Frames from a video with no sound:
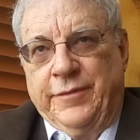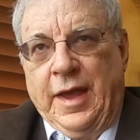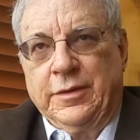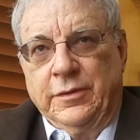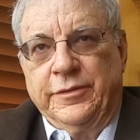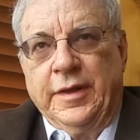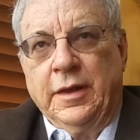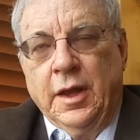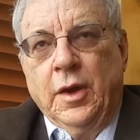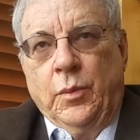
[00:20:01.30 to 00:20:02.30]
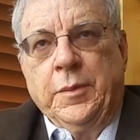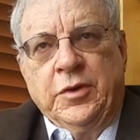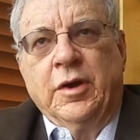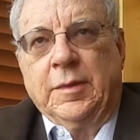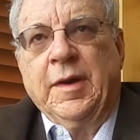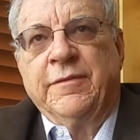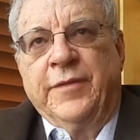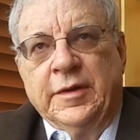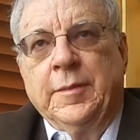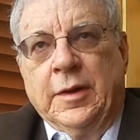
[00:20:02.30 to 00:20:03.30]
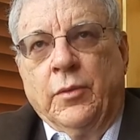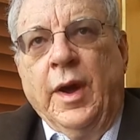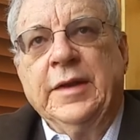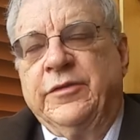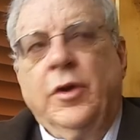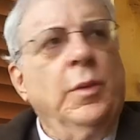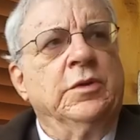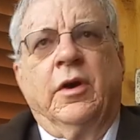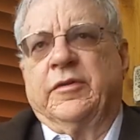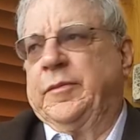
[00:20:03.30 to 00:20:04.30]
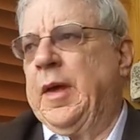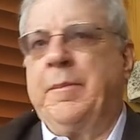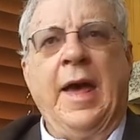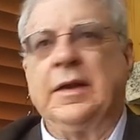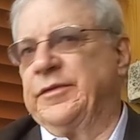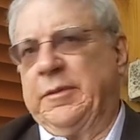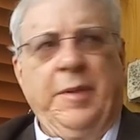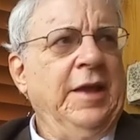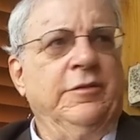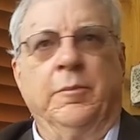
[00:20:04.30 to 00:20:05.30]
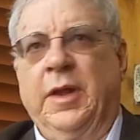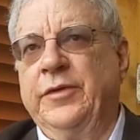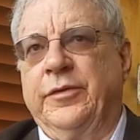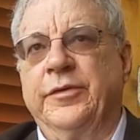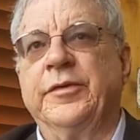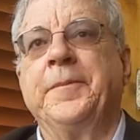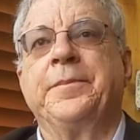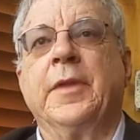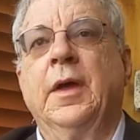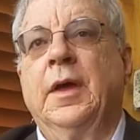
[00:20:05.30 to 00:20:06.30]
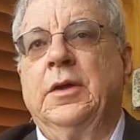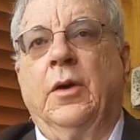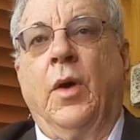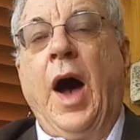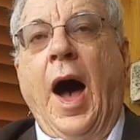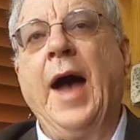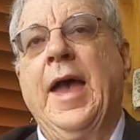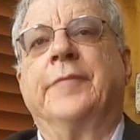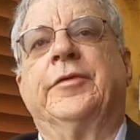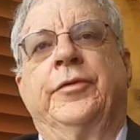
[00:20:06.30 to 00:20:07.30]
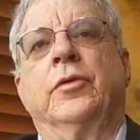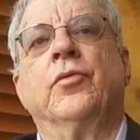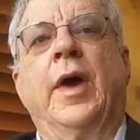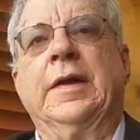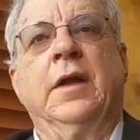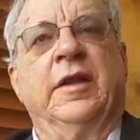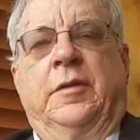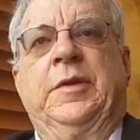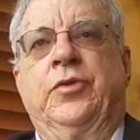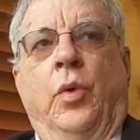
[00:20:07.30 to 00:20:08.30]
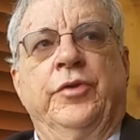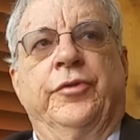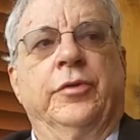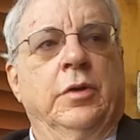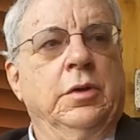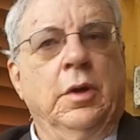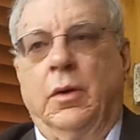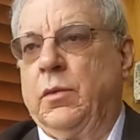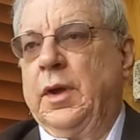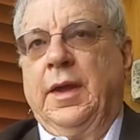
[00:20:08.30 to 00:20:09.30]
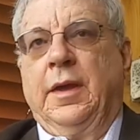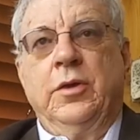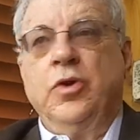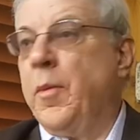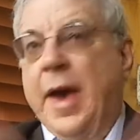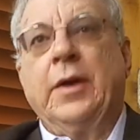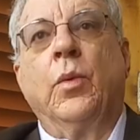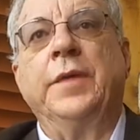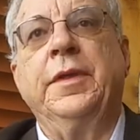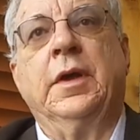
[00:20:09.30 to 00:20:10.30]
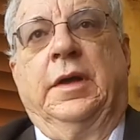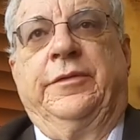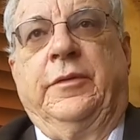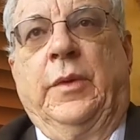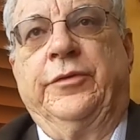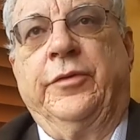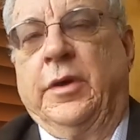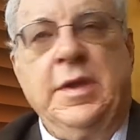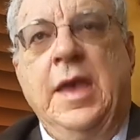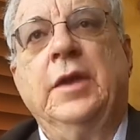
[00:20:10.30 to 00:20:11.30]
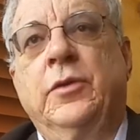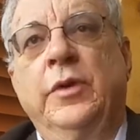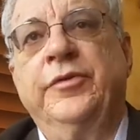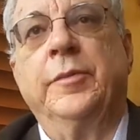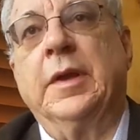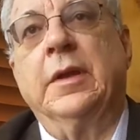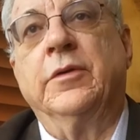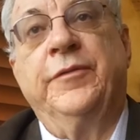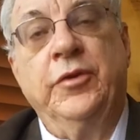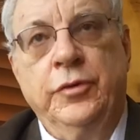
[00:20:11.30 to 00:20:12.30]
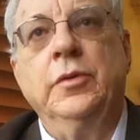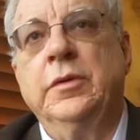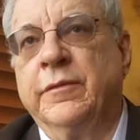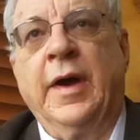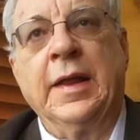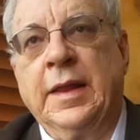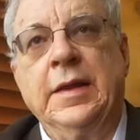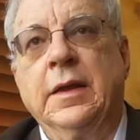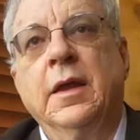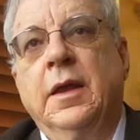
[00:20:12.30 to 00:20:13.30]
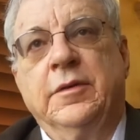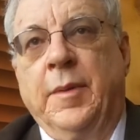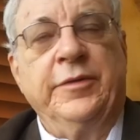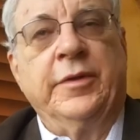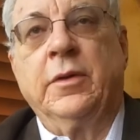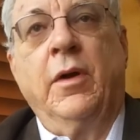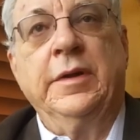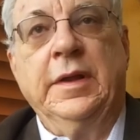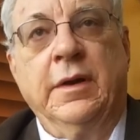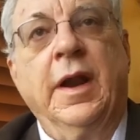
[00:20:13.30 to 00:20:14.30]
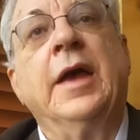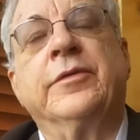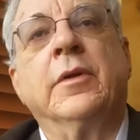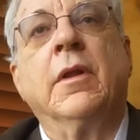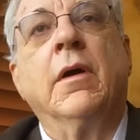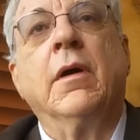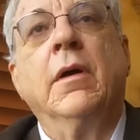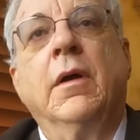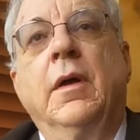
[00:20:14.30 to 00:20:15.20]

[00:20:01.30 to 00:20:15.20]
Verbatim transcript: values that when we talk about fundamental rights, no one talks about balancing pains and pleasures. You know, I have a certain right not to be tortured, you know, no matter what the consequences mm-hmm. are. You mm-hmm. can't torture me. Mm-hmm. If you do, you're violating domestic law and international law